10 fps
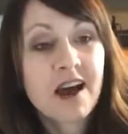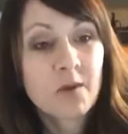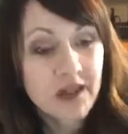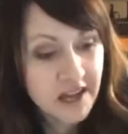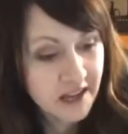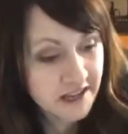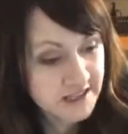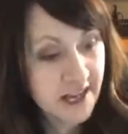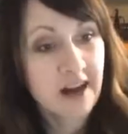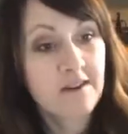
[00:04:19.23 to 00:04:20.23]
we can
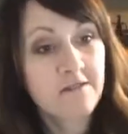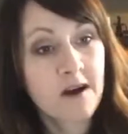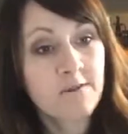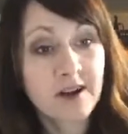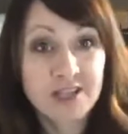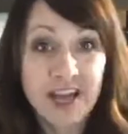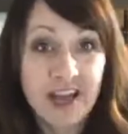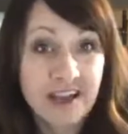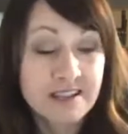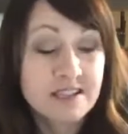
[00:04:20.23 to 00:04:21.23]
take our farm fresh
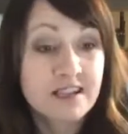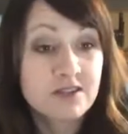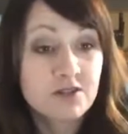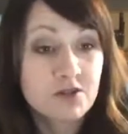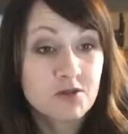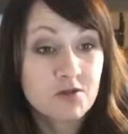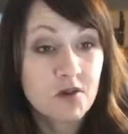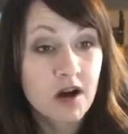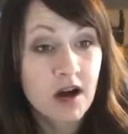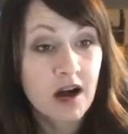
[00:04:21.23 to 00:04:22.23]
eggs
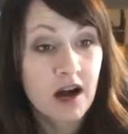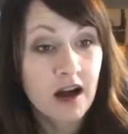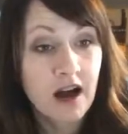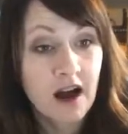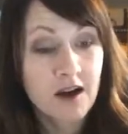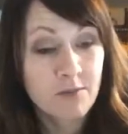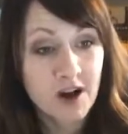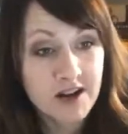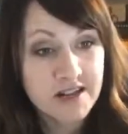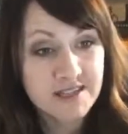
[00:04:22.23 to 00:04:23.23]
to our
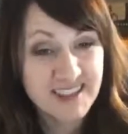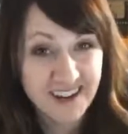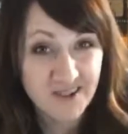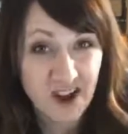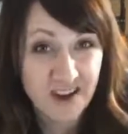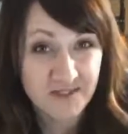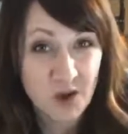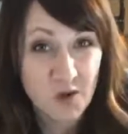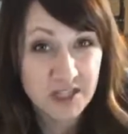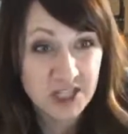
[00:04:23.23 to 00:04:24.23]
parties, and I don't have to
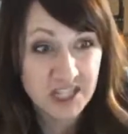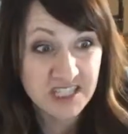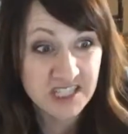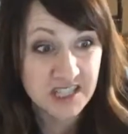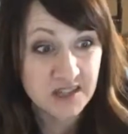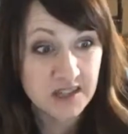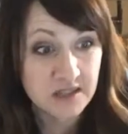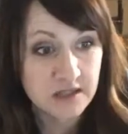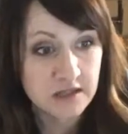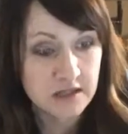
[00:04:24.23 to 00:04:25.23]
go and cheat and get
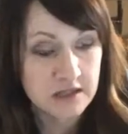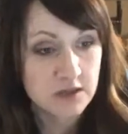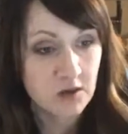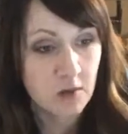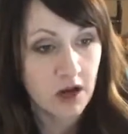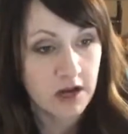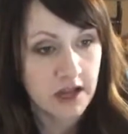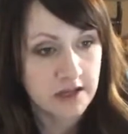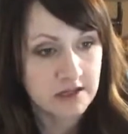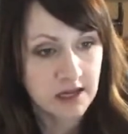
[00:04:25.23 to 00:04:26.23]
the store-bought
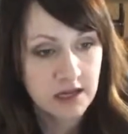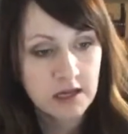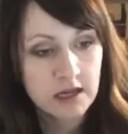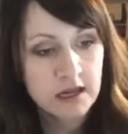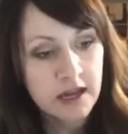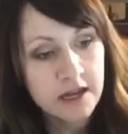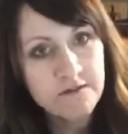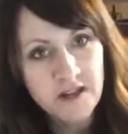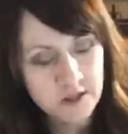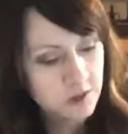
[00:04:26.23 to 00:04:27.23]
eggs. And
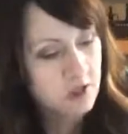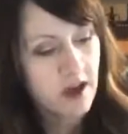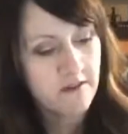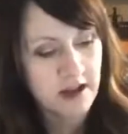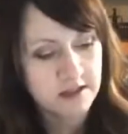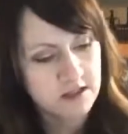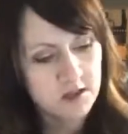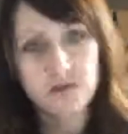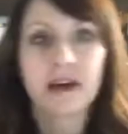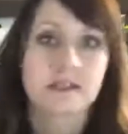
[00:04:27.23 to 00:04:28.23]
if that's what you have access
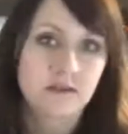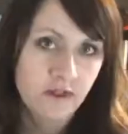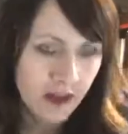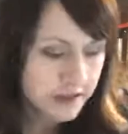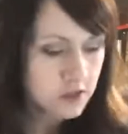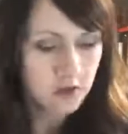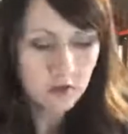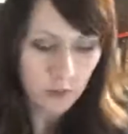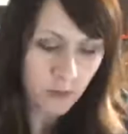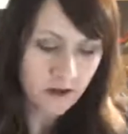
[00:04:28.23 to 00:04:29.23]
to, that's fine
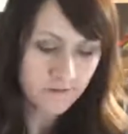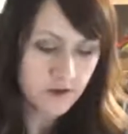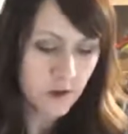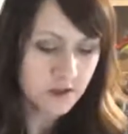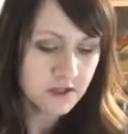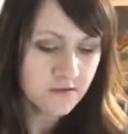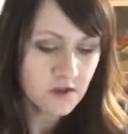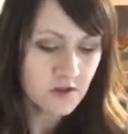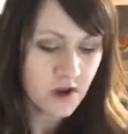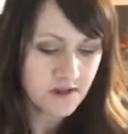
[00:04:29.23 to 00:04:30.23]
too. But for those of
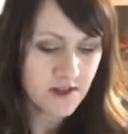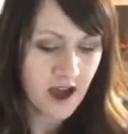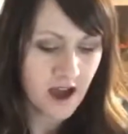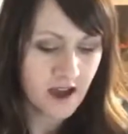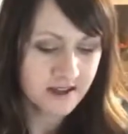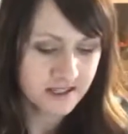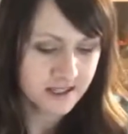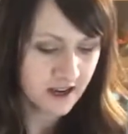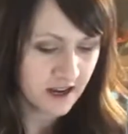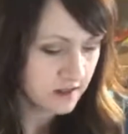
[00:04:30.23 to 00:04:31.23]
you that
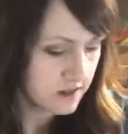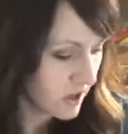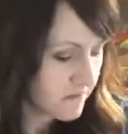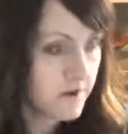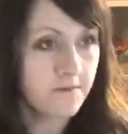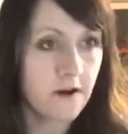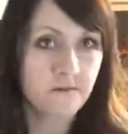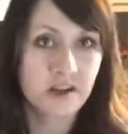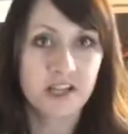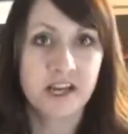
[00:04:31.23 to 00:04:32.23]
love your
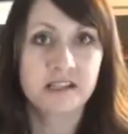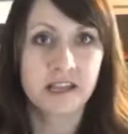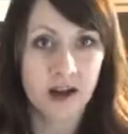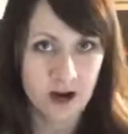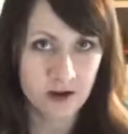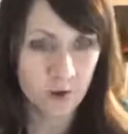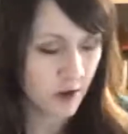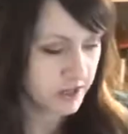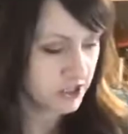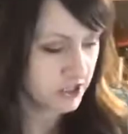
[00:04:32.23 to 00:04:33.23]
farm fresh eggs and aren't
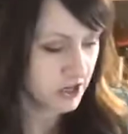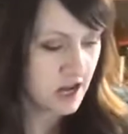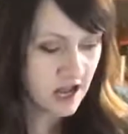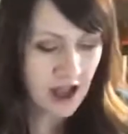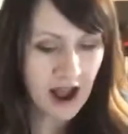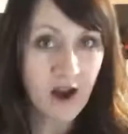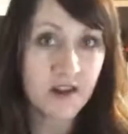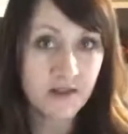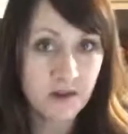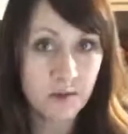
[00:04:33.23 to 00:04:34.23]
quite sure how
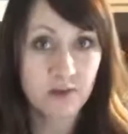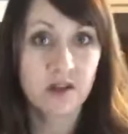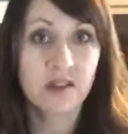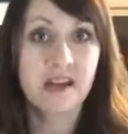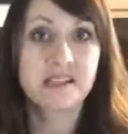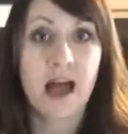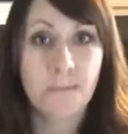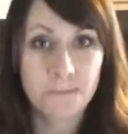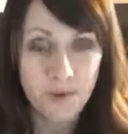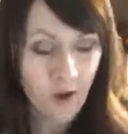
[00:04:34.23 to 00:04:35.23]
to get them to peel nice,
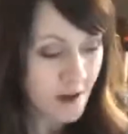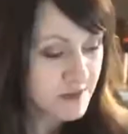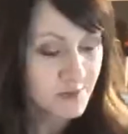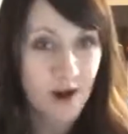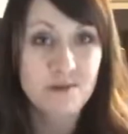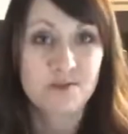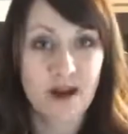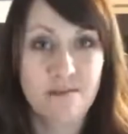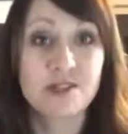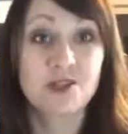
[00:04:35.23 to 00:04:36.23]
I
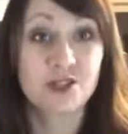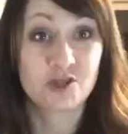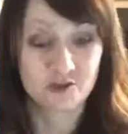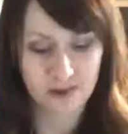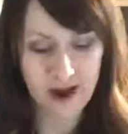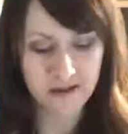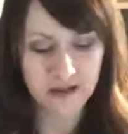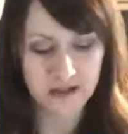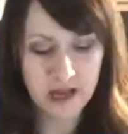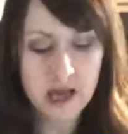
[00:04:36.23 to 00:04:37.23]
promise you should try
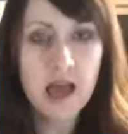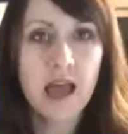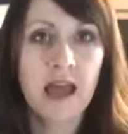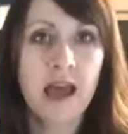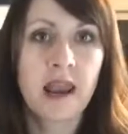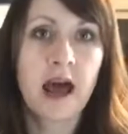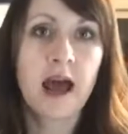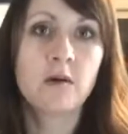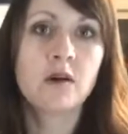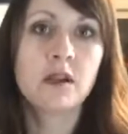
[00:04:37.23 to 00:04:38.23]
this. And
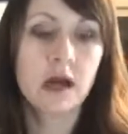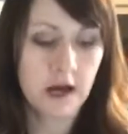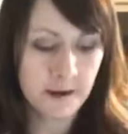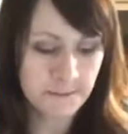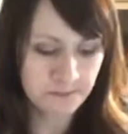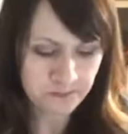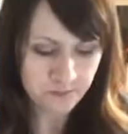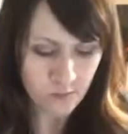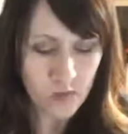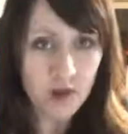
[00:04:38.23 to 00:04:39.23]
I will
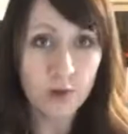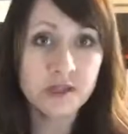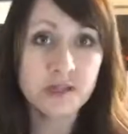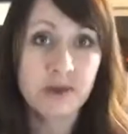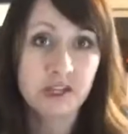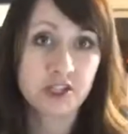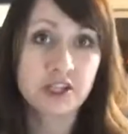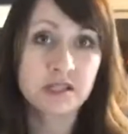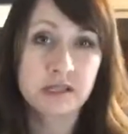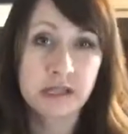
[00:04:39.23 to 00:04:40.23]
post the
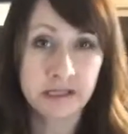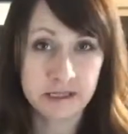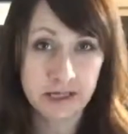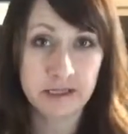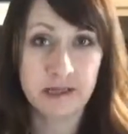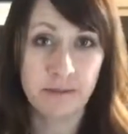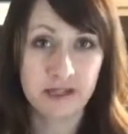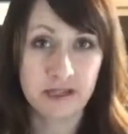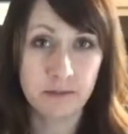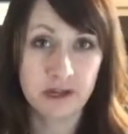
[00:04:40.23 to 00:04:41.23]
pictures, because I did take
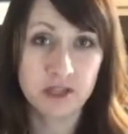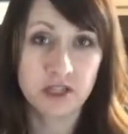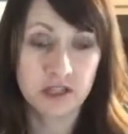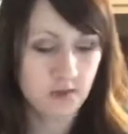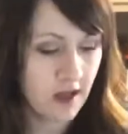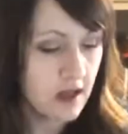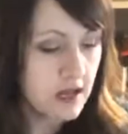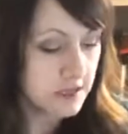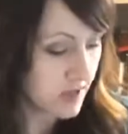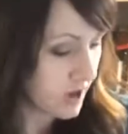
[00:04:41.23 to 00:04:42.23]
step-by-step pictures as well,
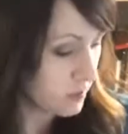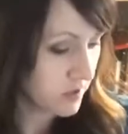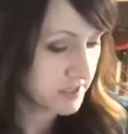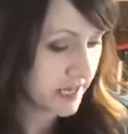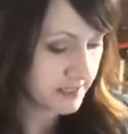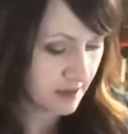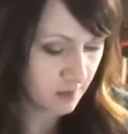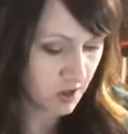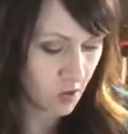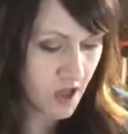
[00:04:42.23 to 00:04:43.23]
so I'll post that down
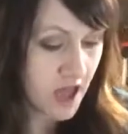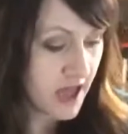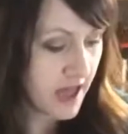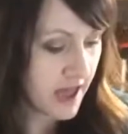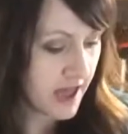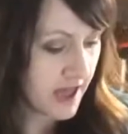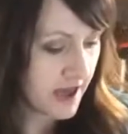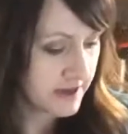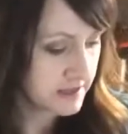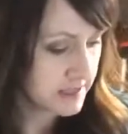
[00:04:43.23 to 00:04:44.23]
below.
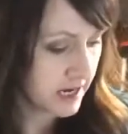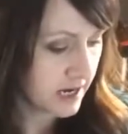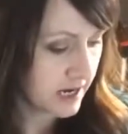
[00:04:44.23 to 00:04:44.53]
And